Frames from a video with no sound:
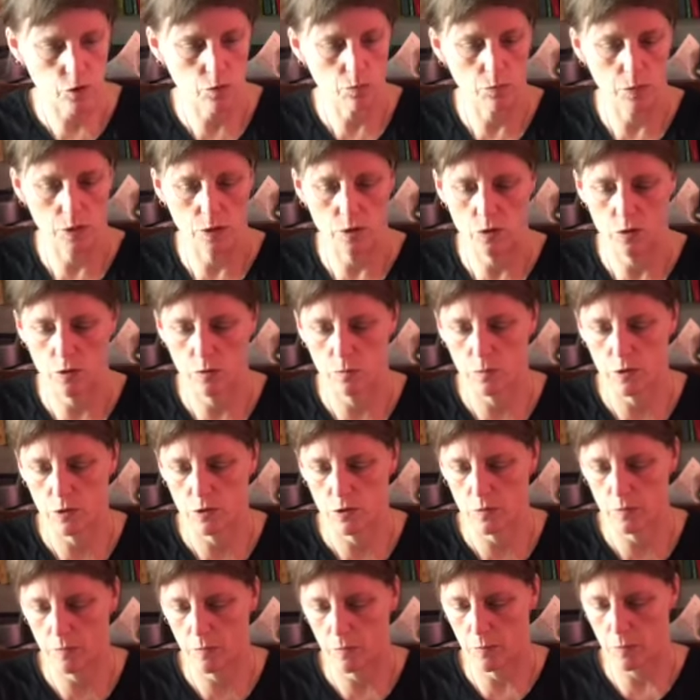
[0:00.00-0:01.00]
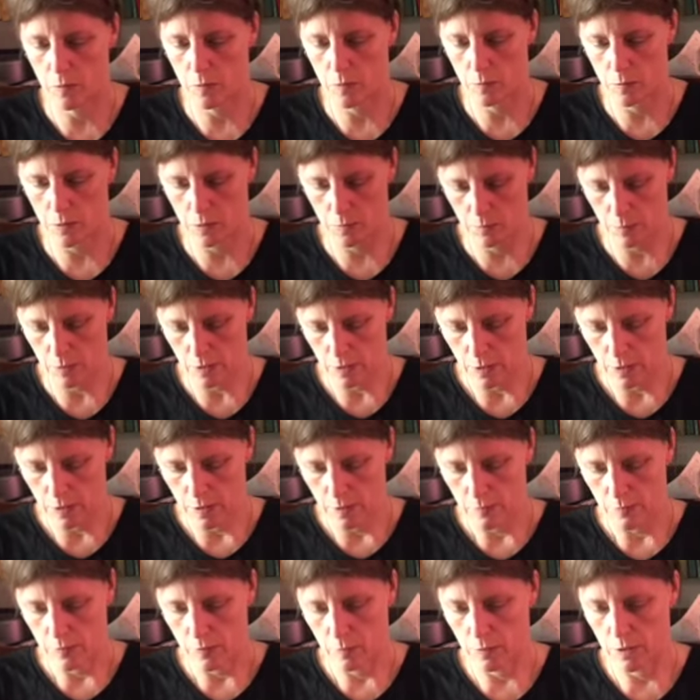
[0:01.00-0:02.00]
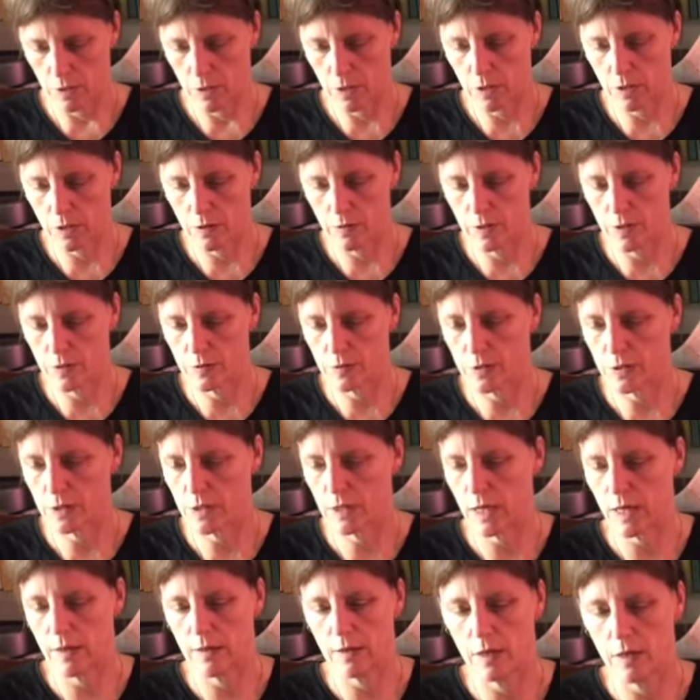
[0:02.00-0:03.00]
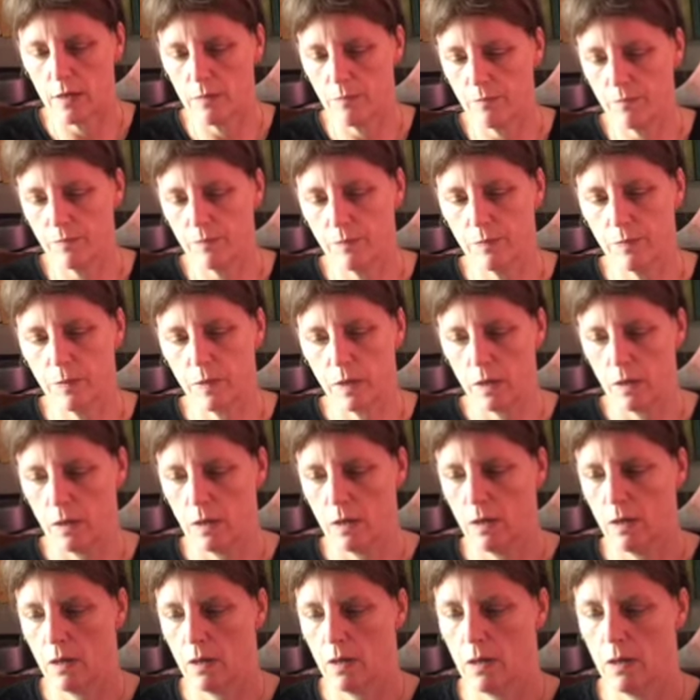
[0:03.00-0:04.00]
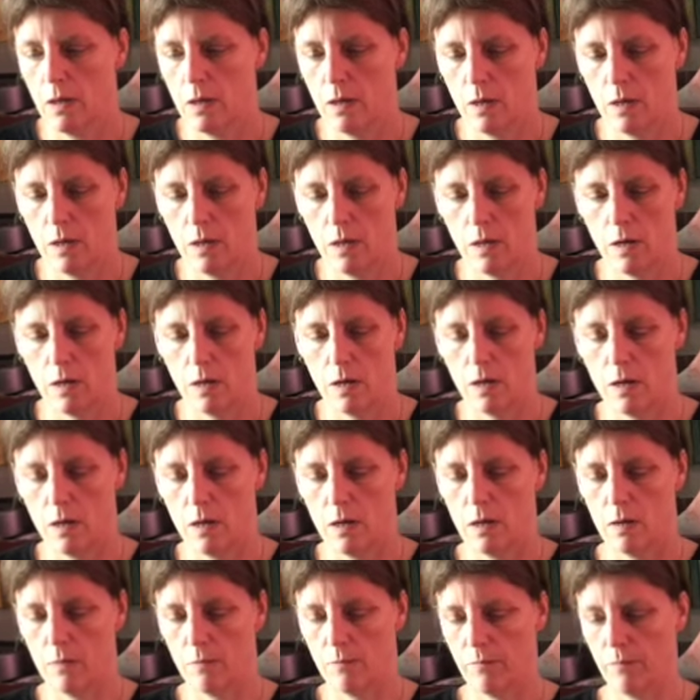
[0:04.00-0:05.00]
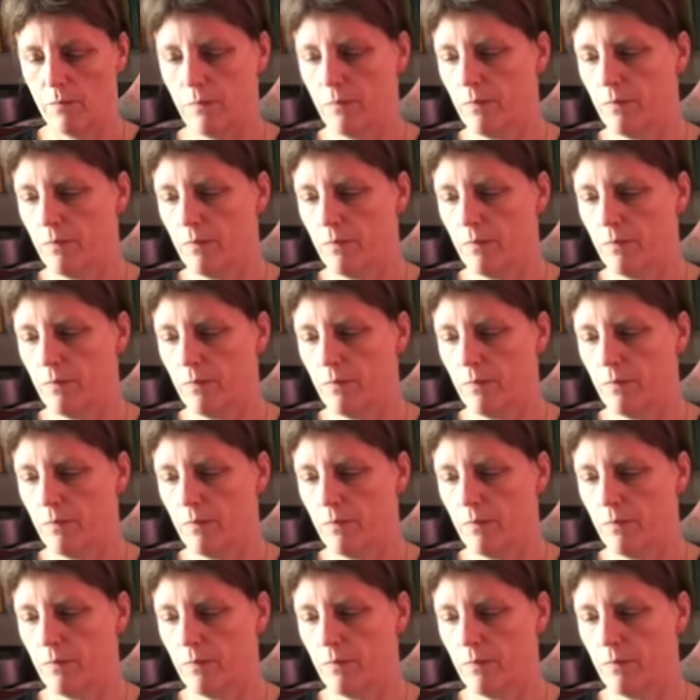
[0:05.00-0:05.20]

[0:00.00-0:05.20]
shouldn't be too much of a problem. I'm going to glue those together. I'm